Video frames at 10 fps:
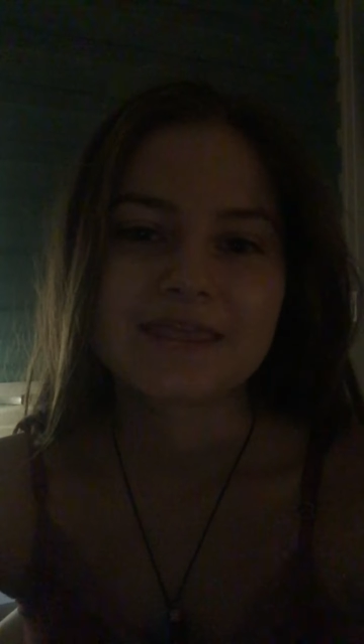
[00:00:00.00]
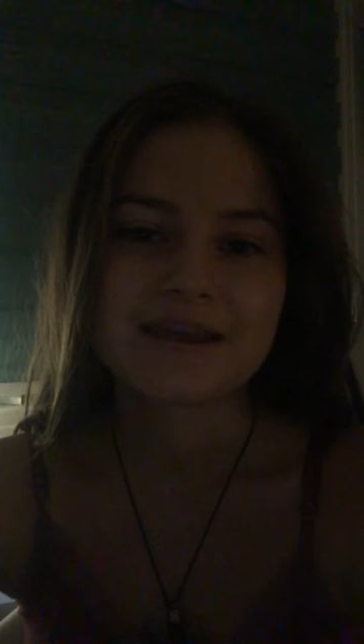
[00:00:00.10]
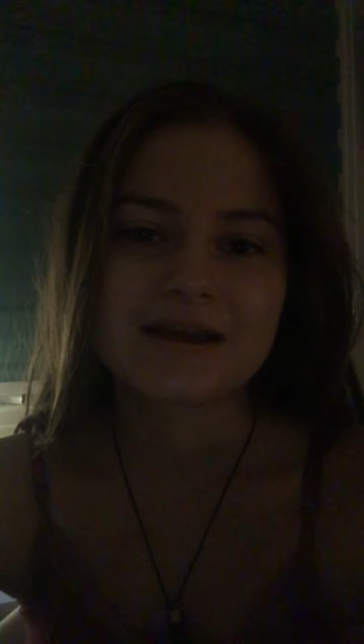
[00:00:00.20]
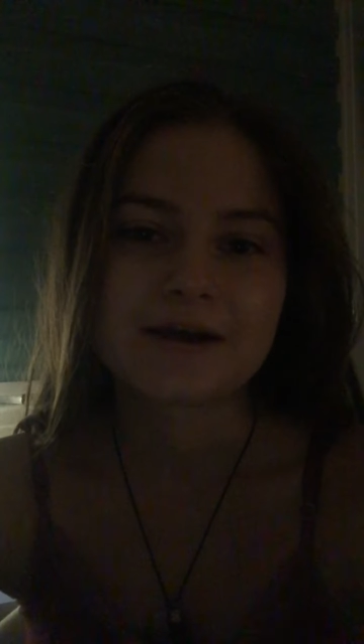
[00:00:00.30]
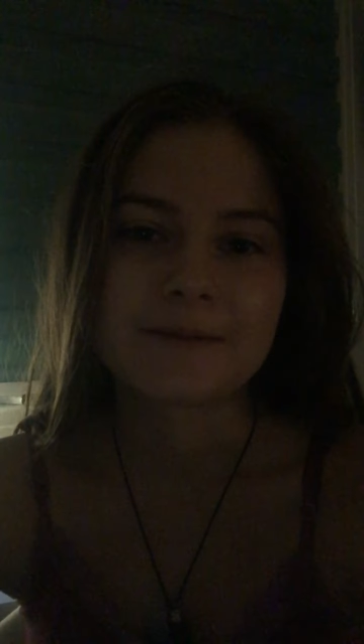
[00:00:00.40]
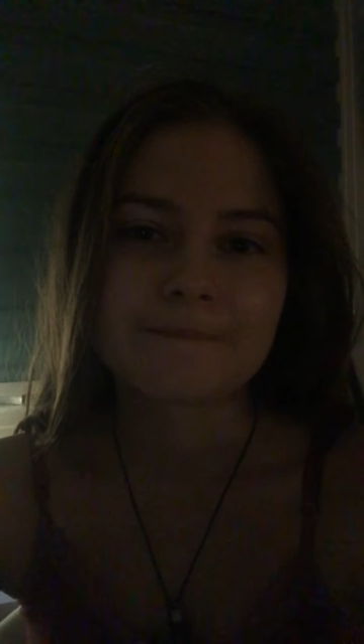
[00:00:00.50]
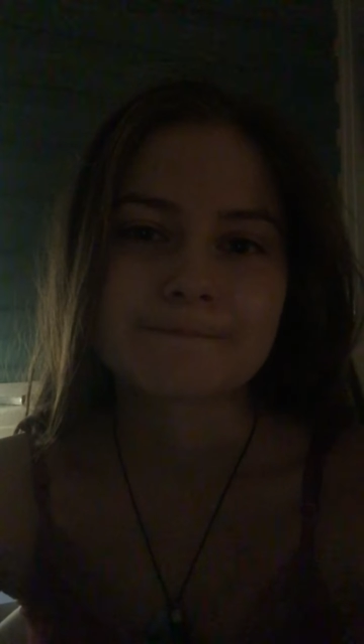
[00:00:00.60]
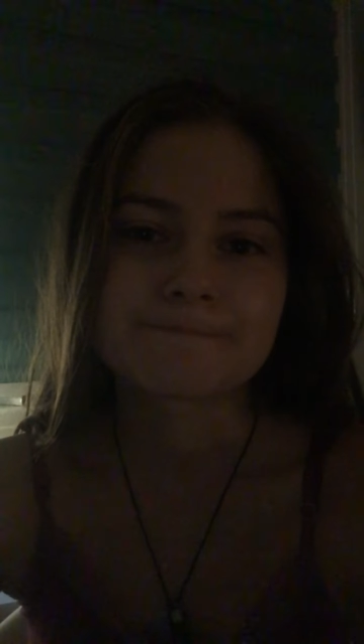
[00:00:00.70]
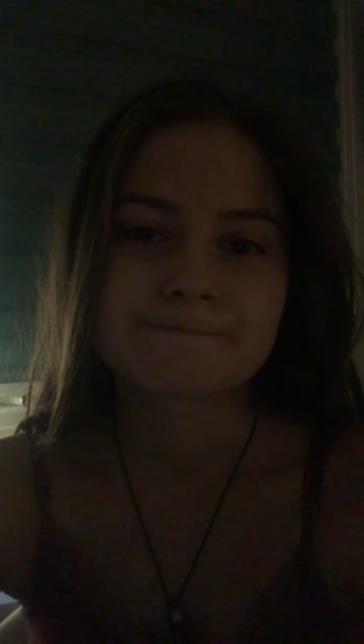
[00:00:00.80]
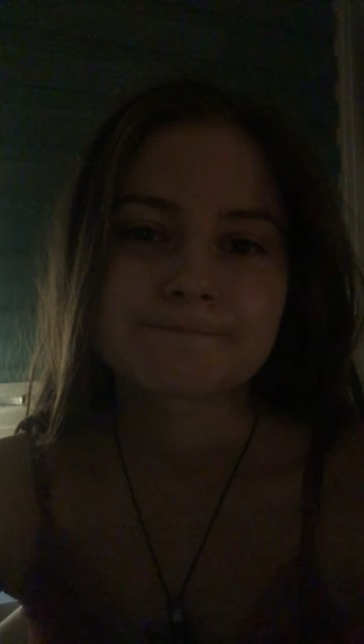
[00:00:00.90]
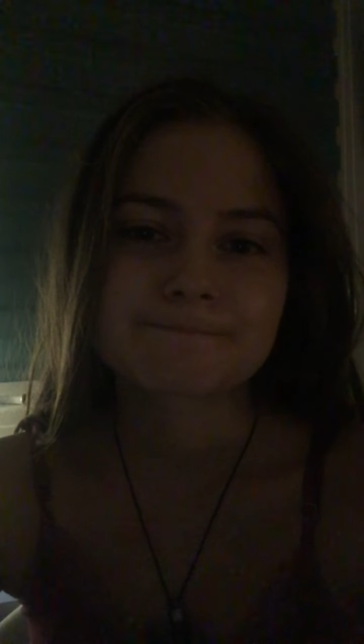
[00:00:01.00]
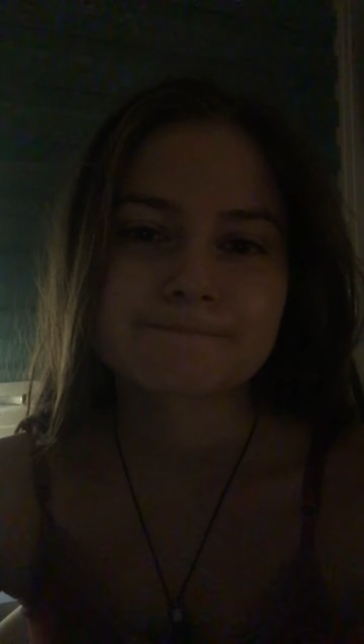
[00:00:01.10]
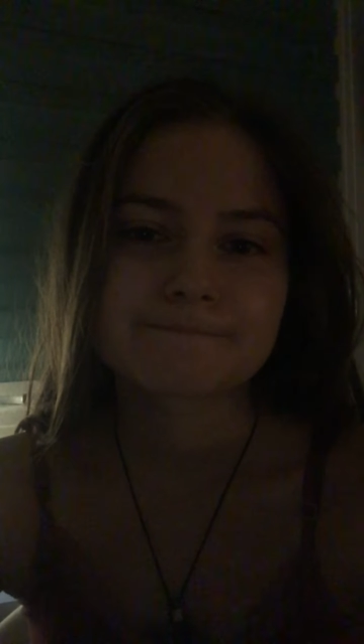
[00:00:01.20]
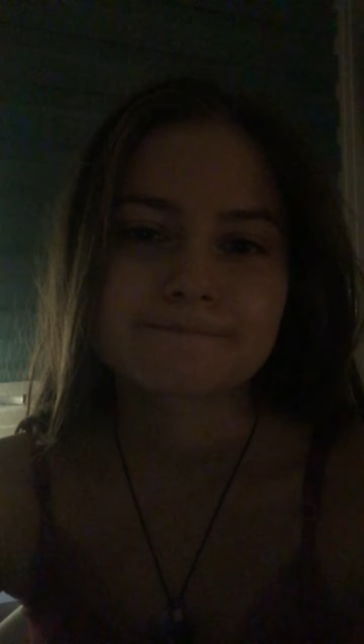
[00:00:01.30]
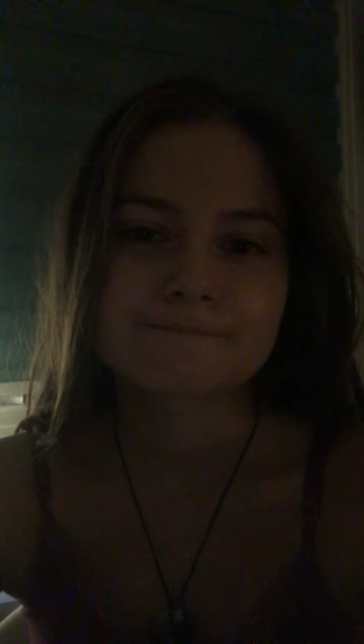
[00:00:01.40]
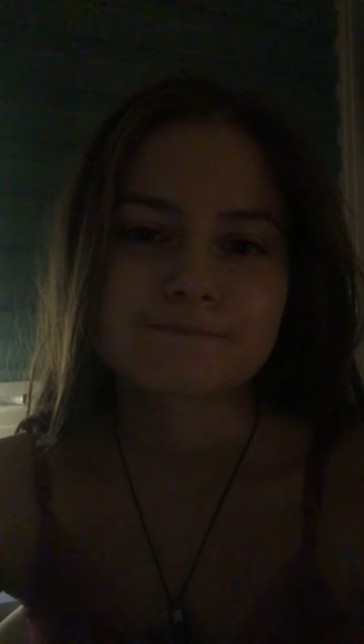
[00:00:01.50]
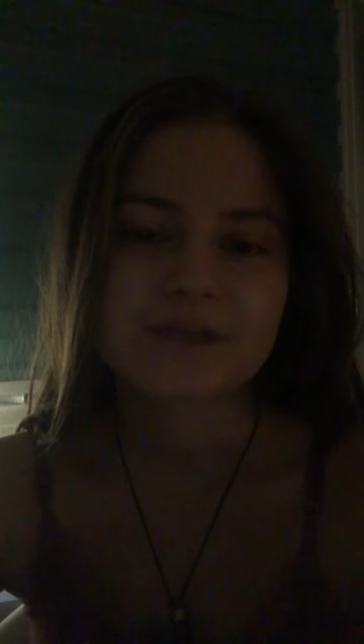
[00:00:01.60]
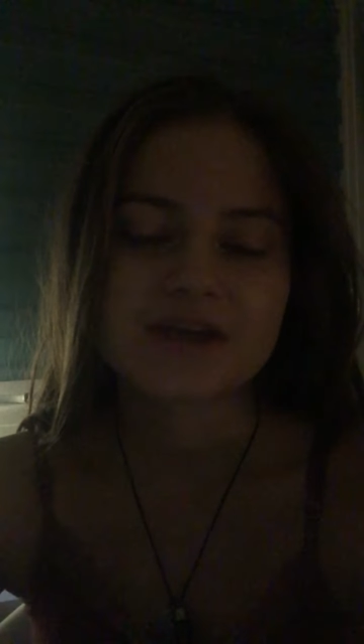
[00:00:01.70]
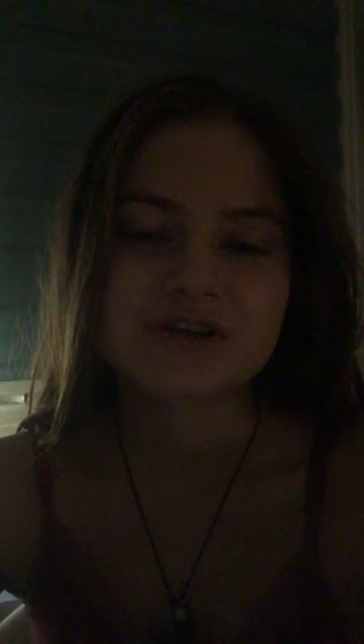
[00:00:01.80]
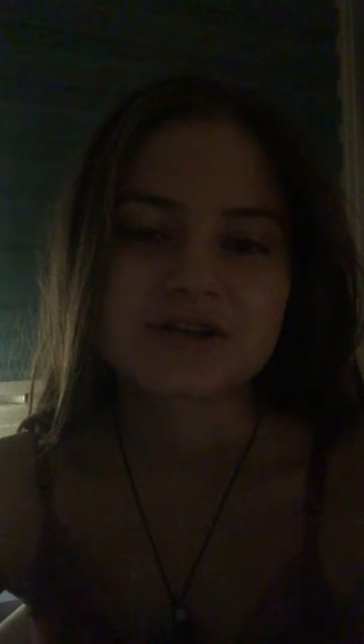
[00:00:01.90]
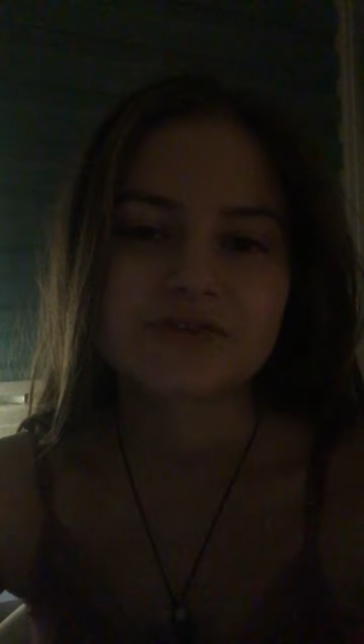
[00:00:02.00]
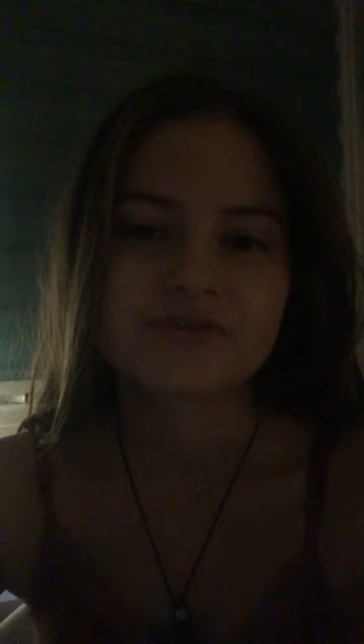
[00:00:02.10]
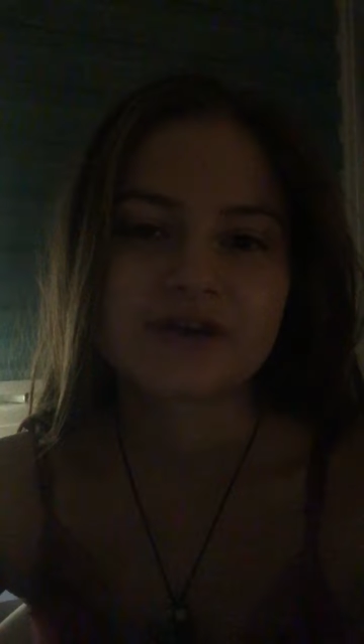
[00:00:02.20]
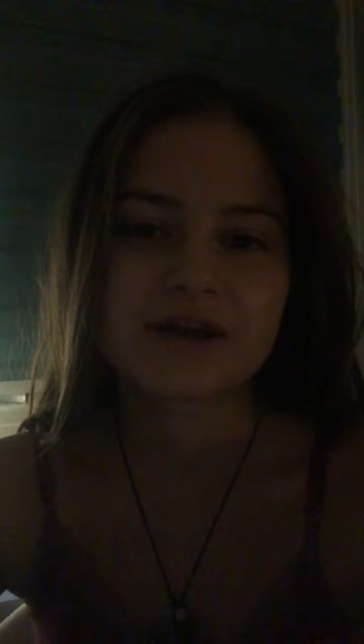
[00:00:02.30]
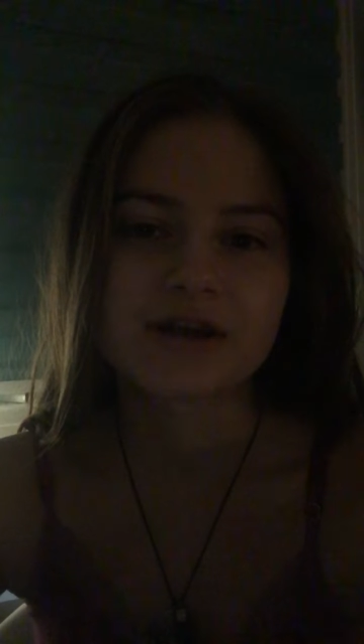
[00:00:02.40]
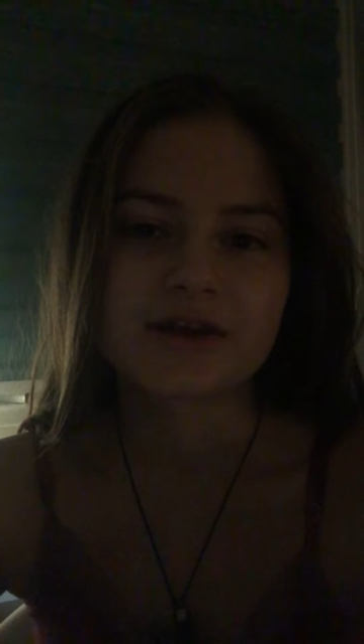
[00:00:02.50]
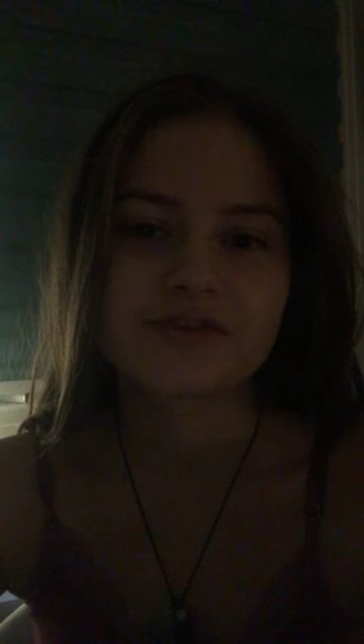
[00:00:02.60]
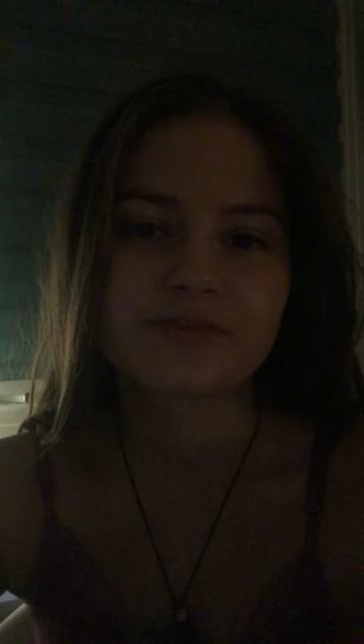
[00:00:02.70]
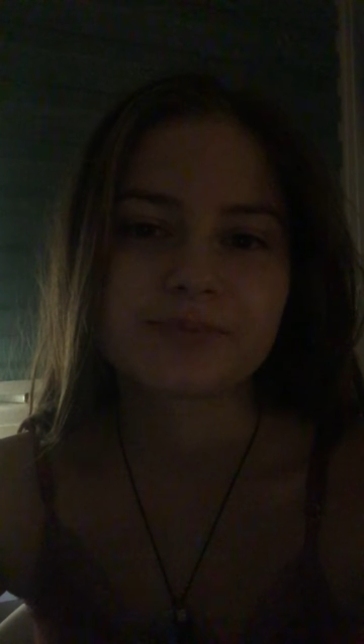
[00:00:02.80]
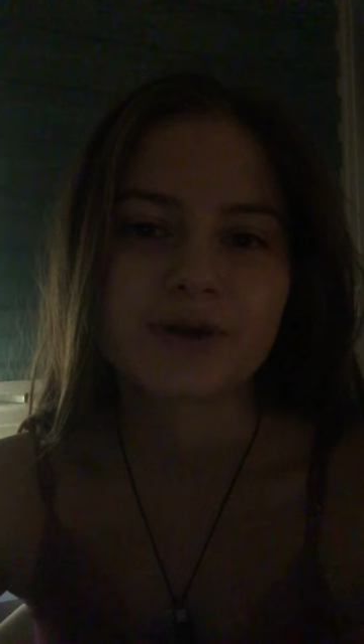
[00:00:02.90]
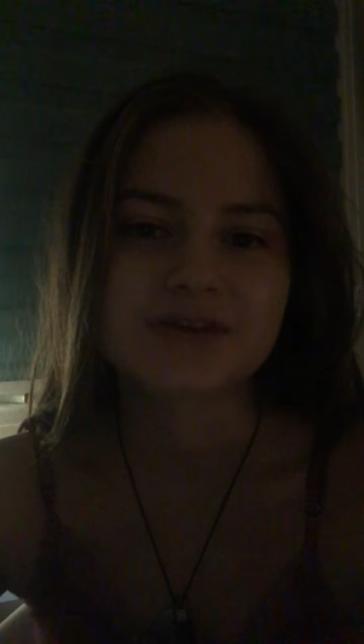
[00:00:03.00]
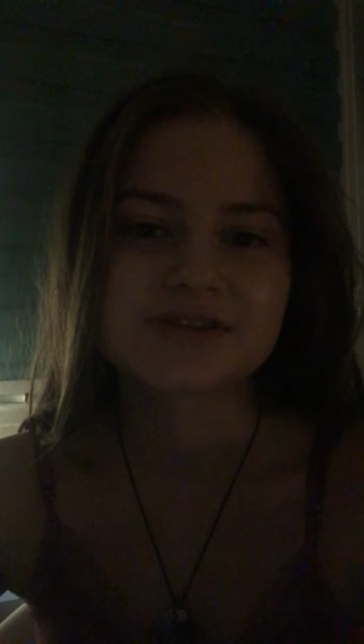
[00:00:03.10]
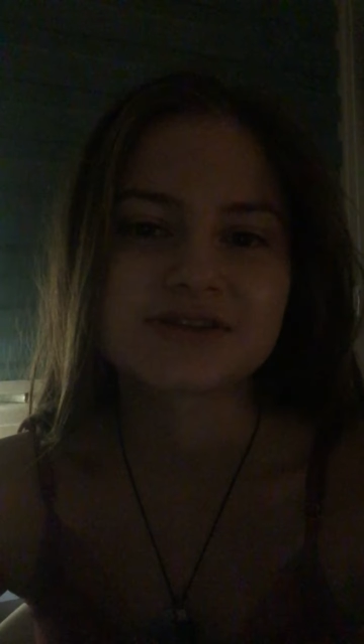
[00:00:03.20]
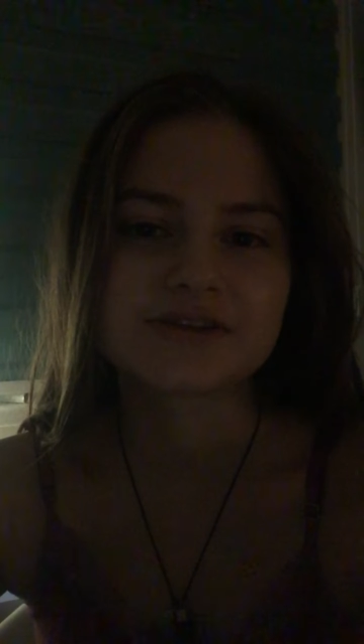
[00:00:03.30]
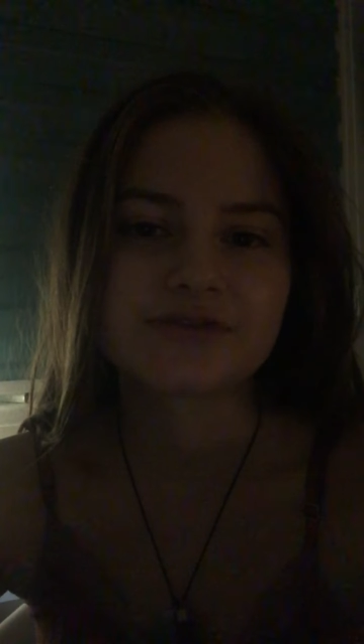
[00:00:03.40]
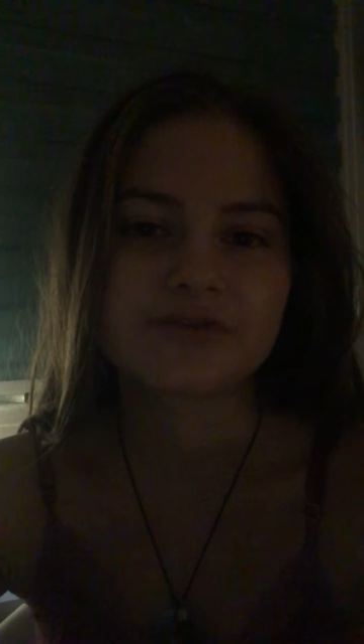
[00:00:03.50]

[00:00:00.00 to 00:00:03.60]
Um, actually, I've read a lot of positive